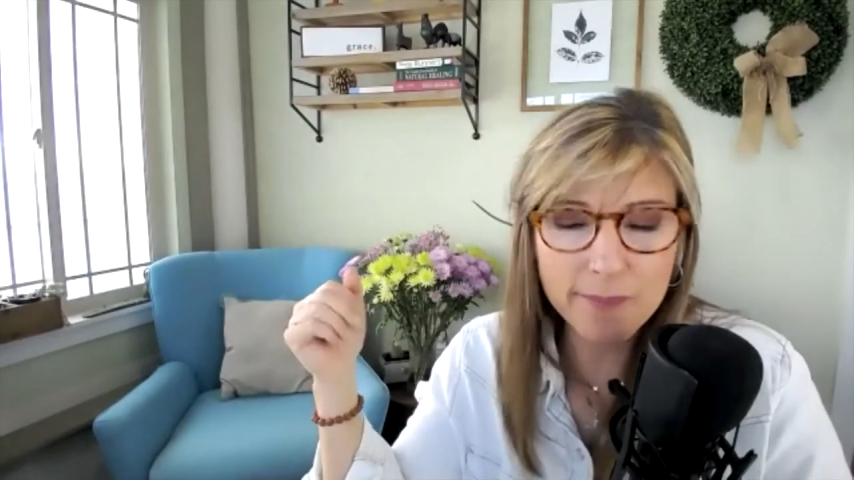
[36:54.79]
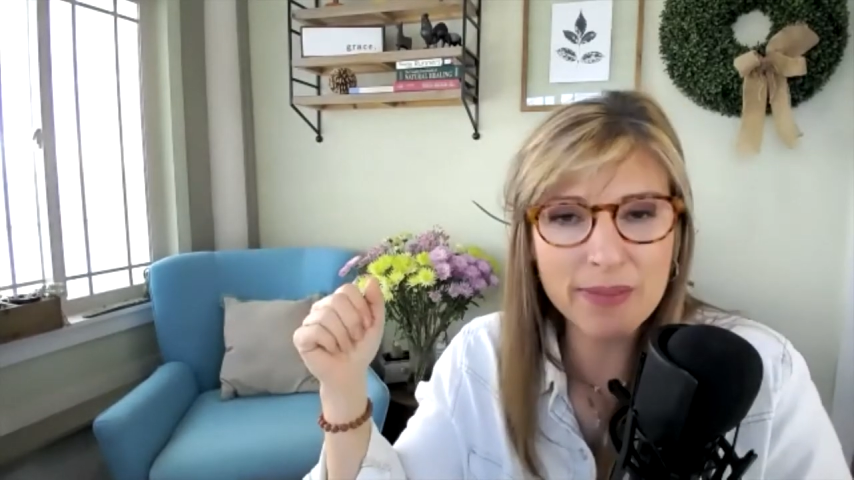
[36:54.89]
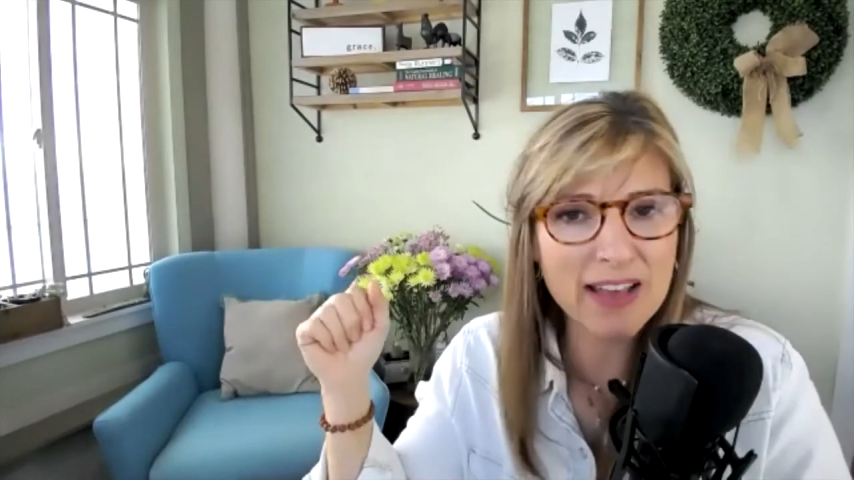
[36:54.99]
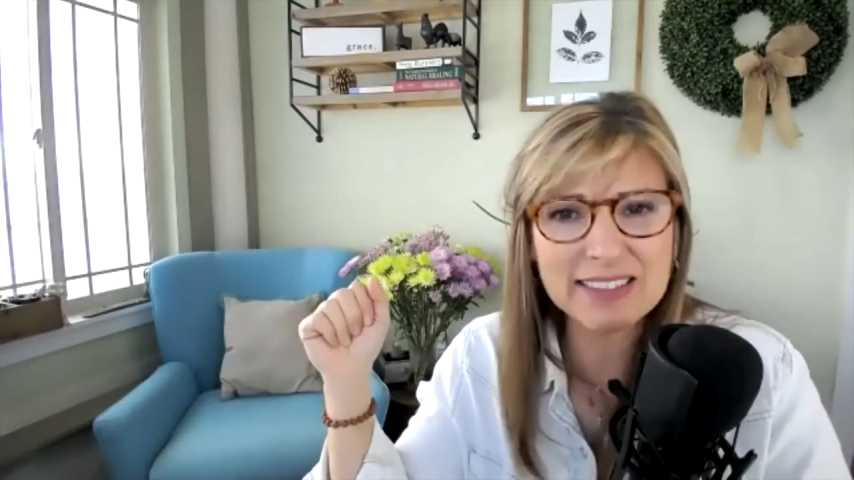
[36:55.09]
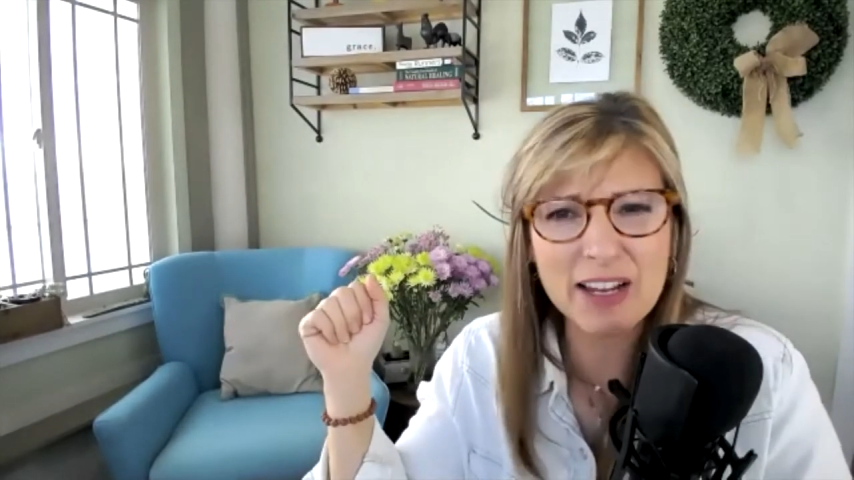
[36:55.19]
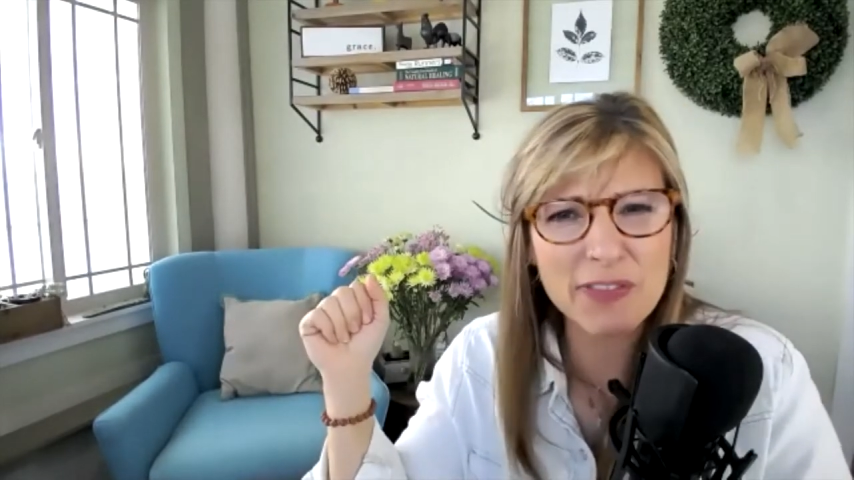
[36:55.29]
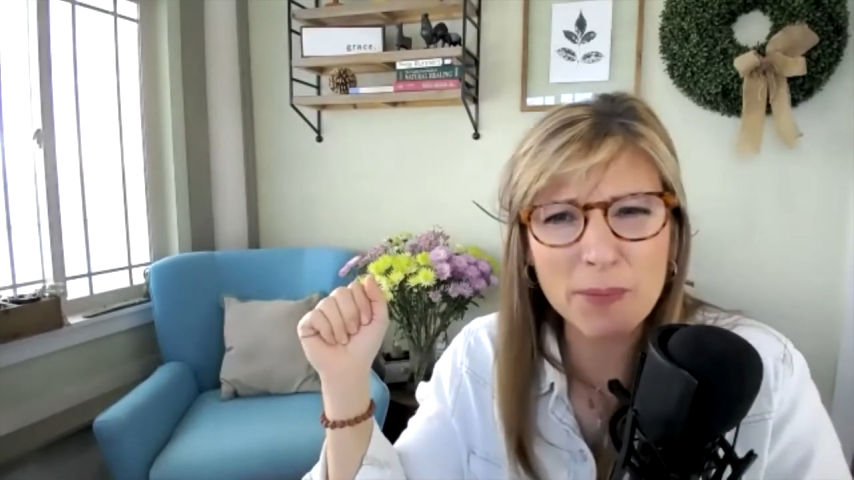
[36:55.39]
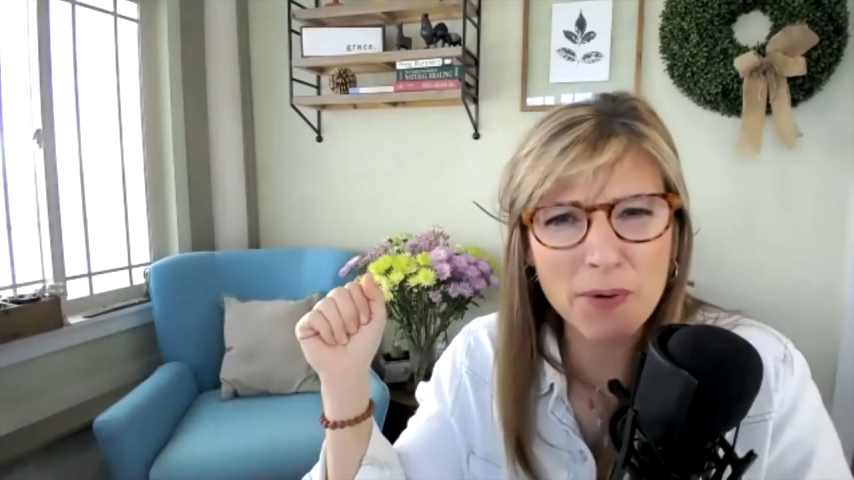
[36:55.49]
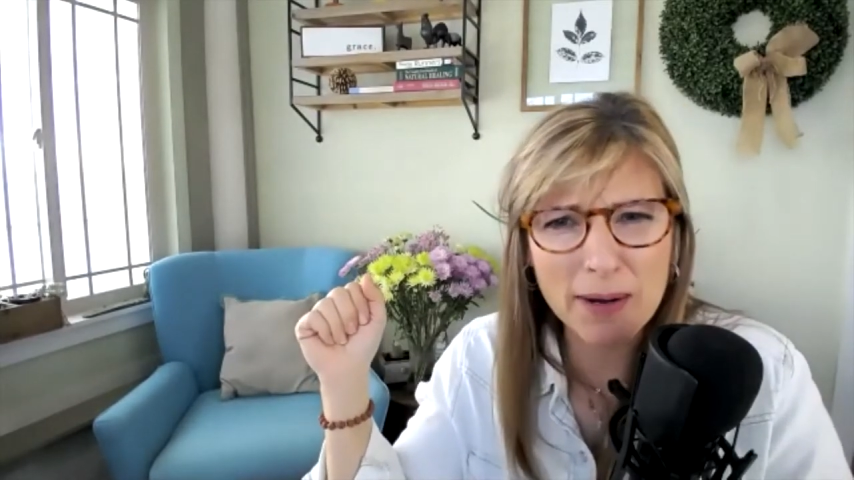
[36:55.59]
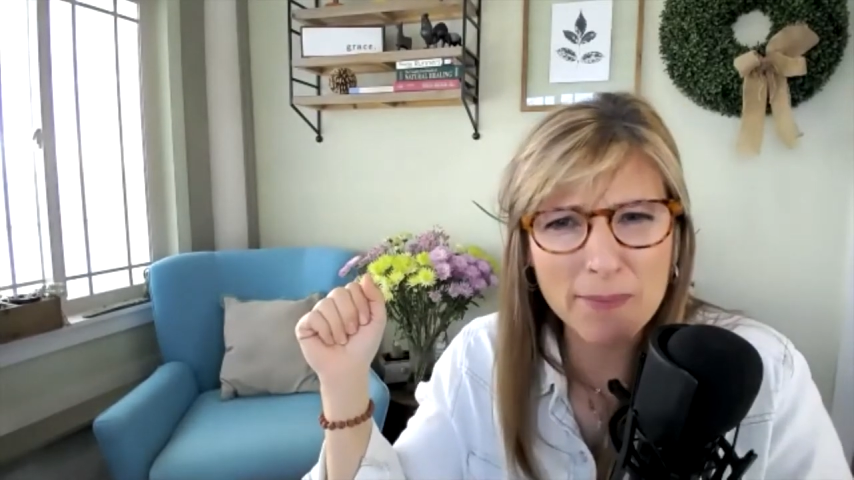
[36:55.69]
But that's not their
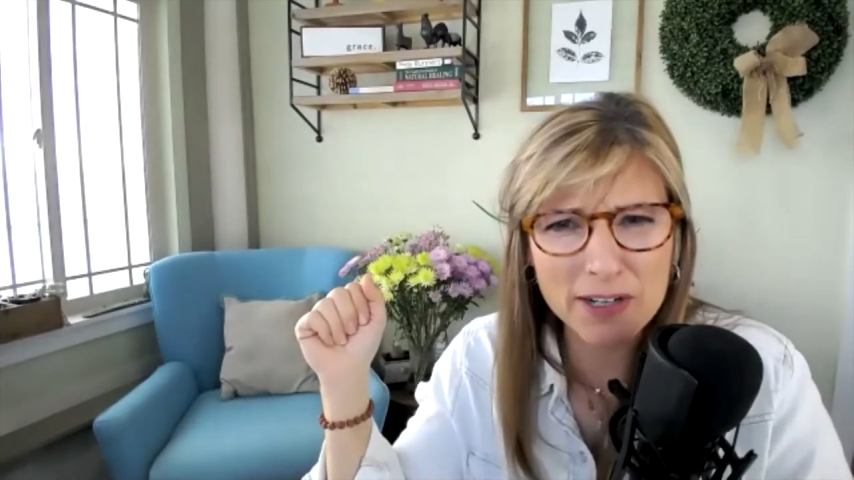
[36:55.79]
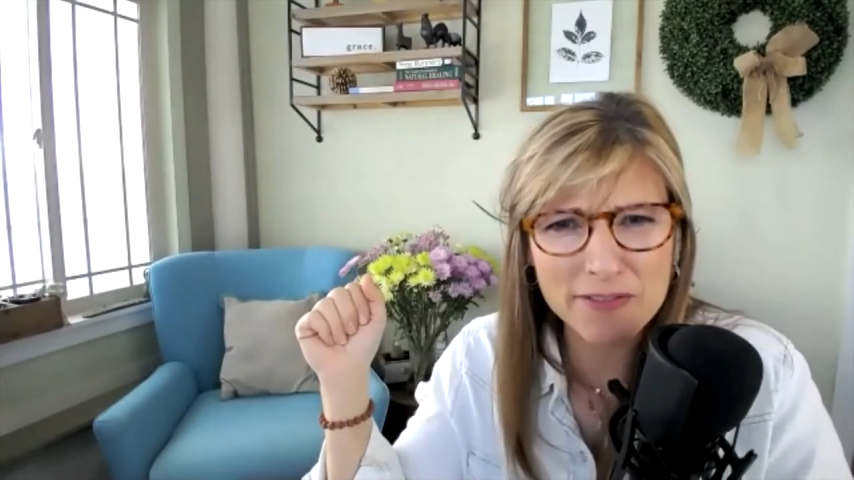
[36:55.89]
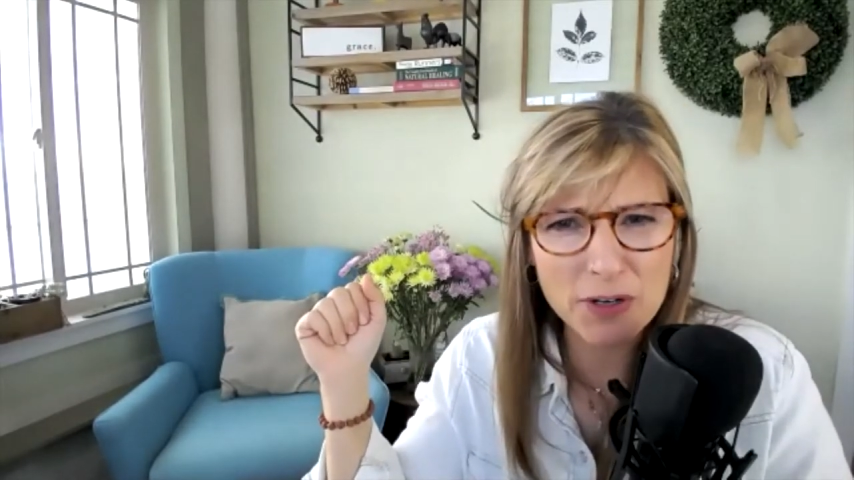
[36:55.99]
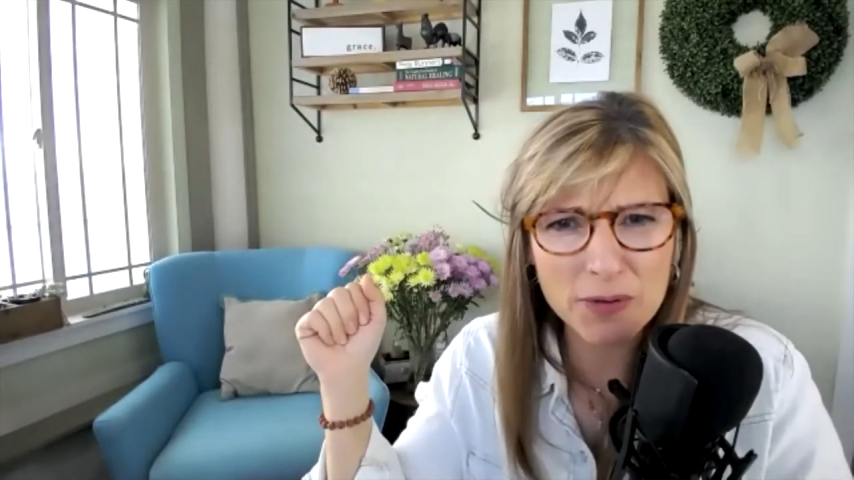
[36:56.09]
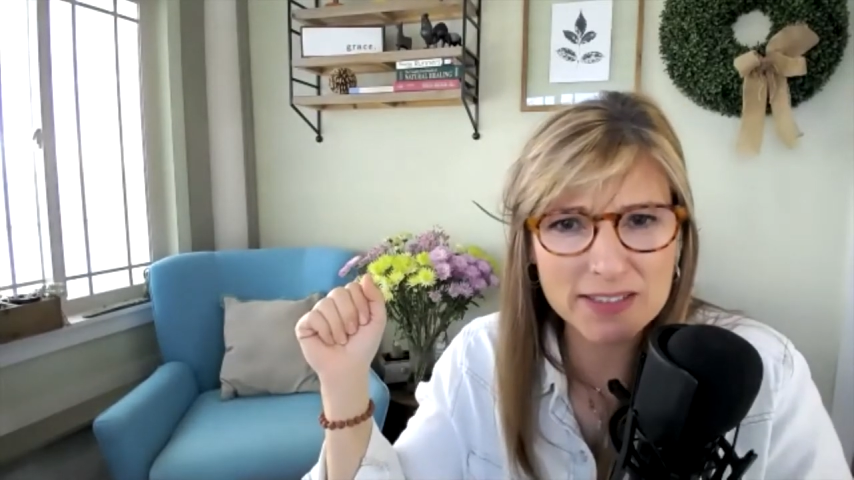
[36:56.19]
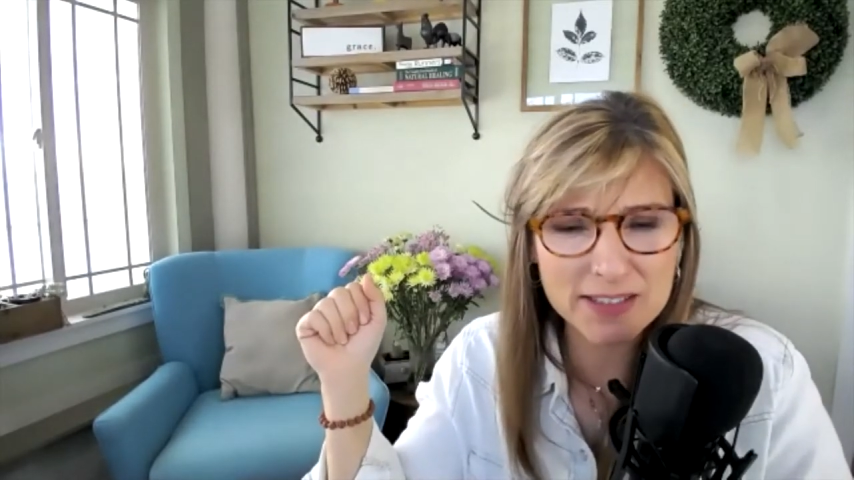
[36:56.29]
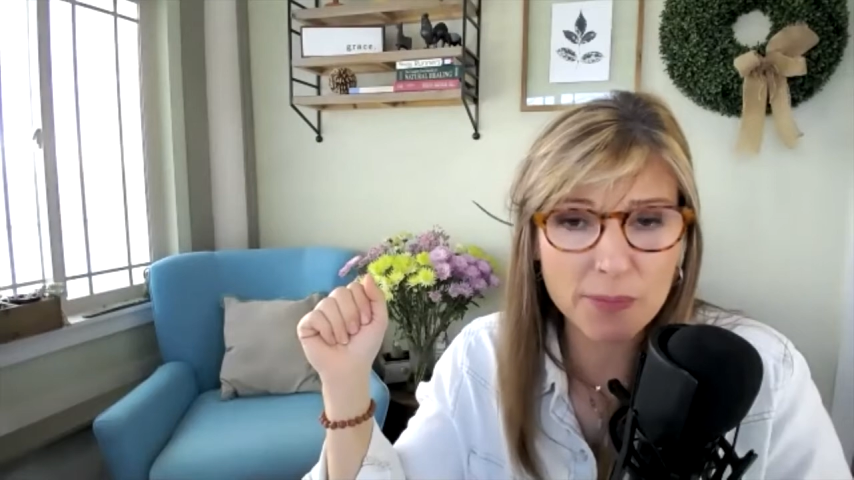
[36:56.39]
primary focus.